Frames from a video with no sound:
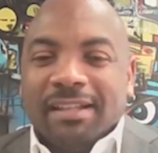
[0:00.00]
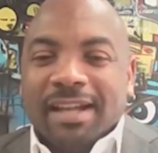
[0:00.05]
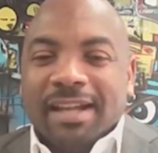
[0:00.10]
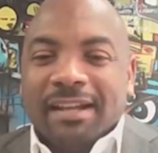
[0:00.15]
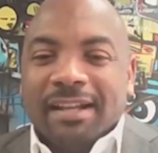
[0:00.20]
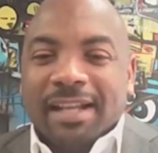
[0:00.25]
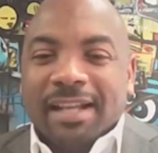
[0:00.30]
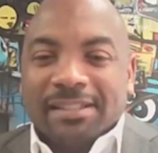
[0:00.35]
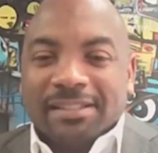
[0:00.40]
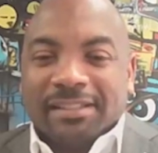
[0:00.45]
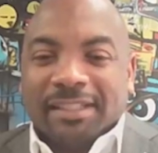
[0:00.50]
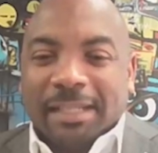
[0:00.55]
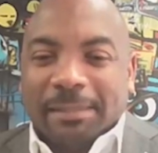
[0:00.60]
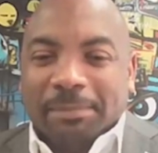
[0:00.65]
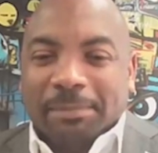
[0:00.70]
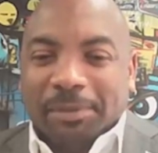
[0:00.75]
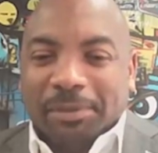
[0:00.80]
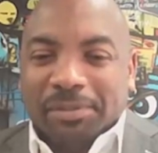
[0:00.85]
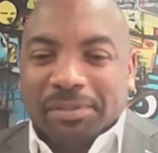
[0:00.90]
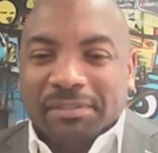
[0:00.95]
and not as a
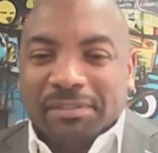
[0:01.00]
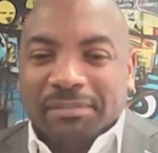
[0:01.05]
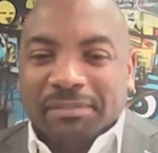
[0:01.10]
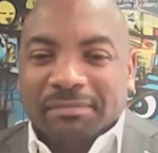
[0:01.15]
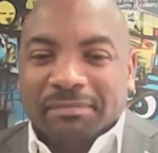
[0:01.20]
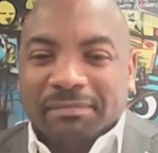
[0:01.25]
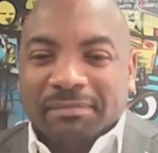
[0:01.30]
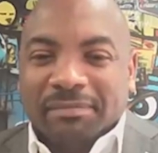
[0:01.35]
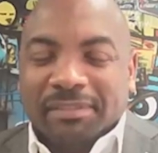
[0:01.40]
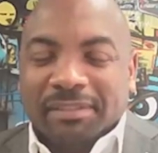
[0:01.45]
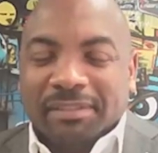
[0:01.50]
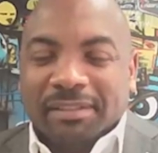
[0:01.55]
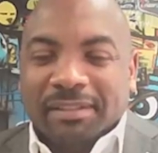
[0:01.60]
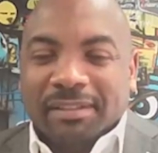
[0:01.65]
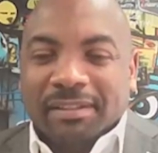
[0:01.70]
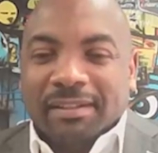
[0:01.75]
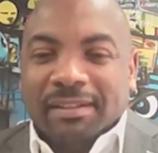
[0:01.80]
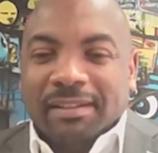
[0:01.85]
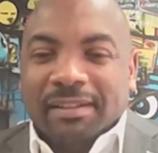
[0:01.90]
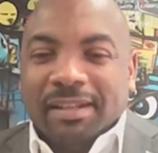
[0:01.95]
layperson.
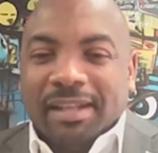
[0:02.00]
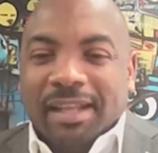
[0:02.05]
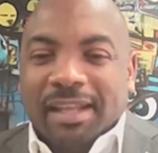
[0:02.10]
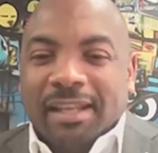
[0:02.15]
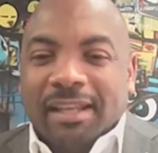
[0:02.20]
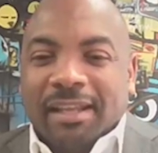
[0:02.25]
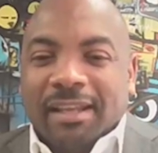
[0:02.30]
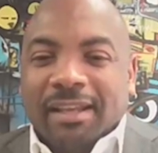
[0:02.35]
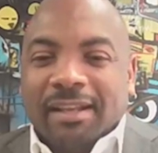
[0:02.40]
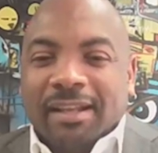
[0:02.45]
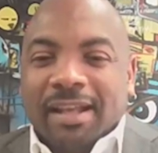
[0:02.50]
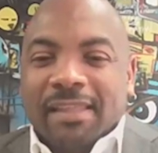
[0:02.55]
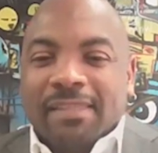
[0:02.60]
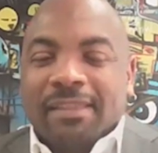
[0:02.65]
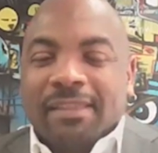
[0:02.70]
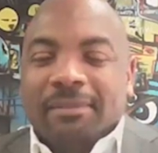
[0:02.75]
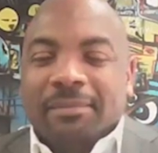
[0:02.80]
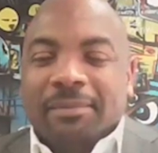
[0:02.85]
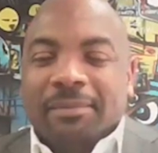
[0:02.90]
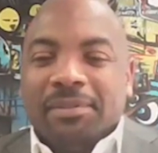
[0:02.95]
And I
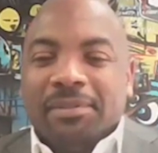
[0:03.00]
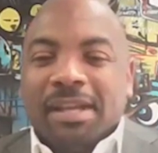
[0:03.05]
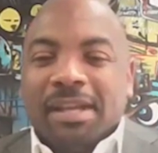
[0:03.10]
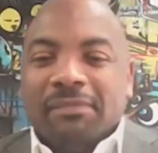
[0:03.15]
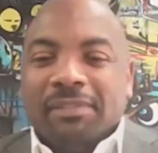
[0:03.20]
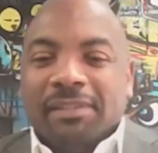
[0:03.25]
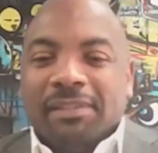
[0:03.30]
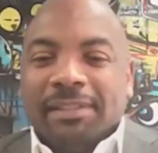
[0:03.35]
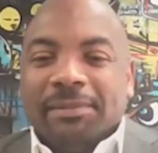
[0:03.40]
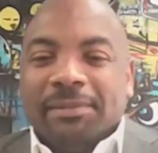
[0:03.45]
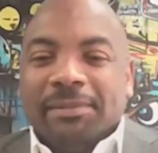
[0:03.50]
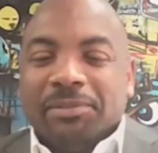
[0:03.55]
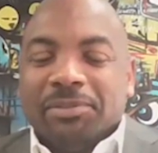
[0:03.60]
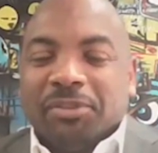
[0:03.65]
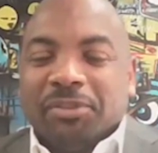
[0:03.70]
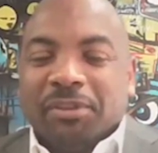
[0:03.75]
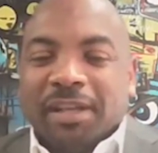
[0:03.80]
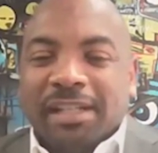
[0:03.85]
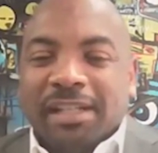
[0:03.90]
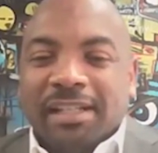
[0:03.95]
think when you have the legal
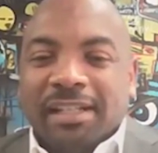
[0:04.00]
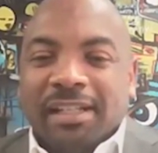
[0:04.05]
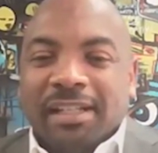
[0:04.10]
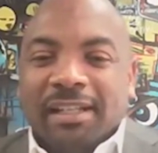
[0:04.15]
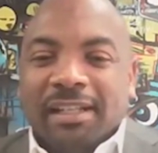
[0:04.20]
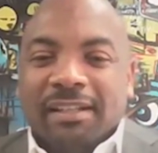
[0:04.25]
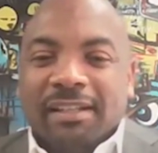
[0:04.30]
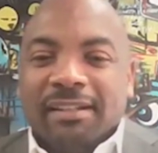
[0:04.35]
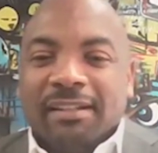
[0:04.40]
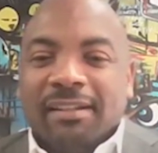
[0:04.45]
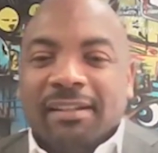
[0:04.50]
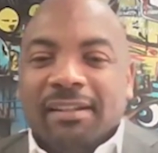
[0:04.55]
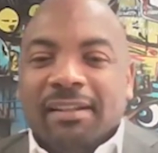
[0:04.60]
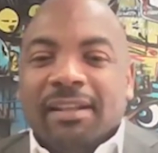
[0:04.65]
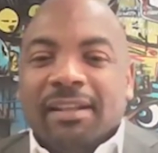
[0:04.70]
training,